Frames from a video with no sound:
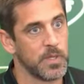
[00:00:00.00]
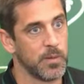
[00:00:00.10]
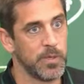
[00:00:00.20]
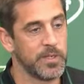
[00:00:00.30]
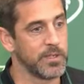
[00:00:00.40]

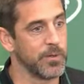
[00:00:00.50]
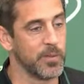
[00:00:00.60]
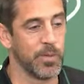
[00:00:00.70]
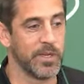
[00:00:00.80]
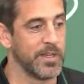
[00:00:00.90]
I've been in
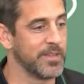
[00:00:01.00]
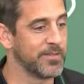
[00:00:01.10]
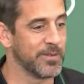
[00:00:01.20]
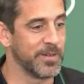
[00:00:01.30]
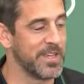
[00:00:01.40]
Green Bay
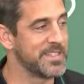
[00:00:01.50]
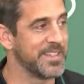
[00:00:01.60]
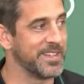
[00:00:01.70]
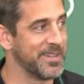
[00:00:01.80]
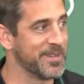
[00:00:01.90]
for
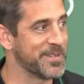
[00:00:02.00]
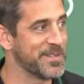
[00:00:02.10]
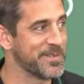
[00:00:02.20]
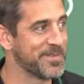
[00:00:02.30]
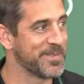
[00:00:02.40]
18
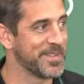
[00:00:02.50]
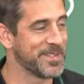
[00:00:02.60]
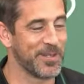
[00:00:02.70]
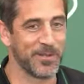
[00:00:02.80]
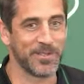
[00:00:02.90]
years.
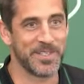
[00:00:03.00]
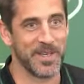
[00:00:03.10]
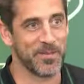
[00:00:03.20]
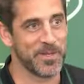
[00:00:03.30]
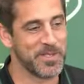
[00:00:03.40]
It's a long
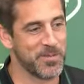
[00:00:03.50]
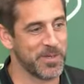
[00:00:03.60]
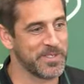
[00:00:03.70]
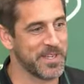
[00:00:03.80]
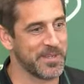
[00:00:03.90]
time in a
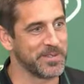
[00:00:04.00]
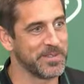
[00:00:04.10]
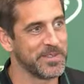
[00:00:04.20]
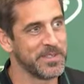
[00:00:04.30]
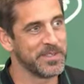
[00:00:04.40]
small town.
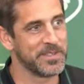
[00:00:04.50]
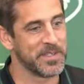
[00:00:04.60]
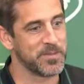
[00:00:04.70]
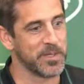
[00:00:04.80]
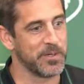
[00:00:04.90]

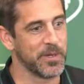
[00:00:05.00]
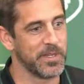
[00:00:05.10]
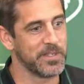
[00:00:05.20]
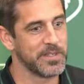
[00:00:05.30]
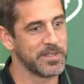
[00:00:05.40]
That's been
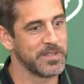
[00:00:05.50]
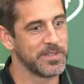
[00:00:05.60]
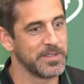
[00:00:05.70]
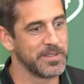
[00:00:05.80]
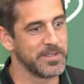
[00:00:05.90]
great.
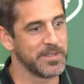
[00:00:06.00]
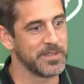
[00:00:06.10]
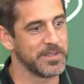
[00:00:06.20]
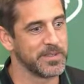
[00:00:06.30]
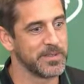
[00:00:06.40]

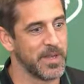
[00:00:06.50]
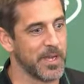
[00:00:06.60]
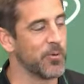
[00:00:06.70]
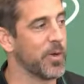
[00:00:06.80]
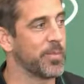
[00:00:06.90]
Uh,
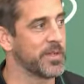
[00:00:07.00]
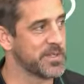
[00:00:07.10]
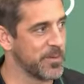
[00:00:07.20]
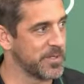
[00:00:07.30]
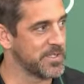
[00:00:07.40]
I grew up in a
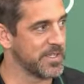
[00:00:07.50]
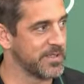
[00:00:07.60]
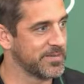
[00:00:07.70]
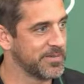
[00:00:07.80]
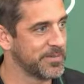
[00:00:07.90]
small
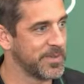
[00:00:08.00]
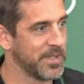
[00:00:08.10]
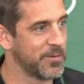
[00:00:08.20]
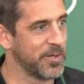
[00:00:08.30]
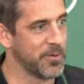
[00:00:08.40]
town. I
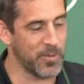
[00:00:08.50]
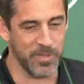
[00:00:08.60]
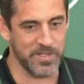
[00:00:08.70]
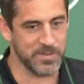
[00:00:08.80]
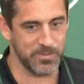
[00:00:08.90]
think when you grow up
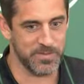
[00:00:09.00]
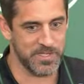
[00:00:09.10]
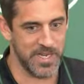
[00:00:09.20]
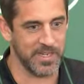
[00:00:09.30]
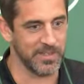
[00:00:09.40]
in a
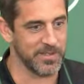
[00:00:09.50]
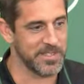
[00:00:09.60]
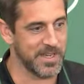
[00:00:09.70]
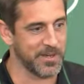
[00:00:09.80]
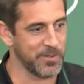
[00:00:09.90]
tiny little
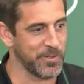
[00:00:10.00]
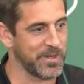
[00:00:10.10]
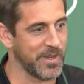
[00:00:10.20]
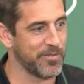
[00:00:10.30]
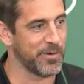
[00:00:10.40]
town in
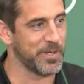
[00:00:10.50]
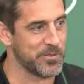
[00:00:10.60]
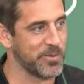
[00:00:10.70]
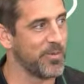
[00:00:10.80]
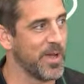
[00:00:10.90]
Northern California, you
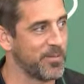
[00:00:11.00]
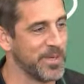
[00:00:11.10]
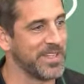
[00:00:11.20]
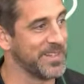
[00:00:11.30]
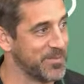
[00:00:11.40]
dream about
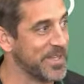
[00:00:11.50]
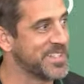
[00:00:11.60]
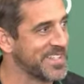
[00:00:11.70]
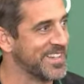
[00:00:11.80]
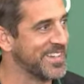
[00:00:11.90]
being in a big
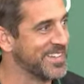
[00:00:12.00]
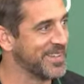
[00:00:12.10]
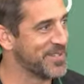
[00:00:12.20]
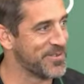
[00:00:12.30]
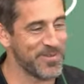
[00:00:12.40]
city
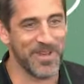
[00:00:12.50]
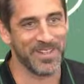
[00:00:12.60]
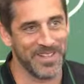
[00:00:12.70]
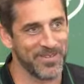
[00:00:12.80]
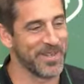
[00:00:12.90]
and dream
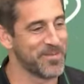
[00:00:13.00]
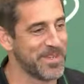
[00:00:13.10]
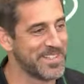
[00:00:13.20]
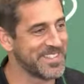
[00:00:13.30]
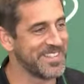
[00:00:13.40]
about living in a
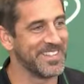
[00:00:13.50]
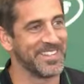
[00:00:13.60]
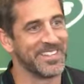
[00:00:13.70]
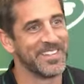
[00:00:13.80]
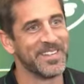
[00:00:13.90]
big city
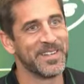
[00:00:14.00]
and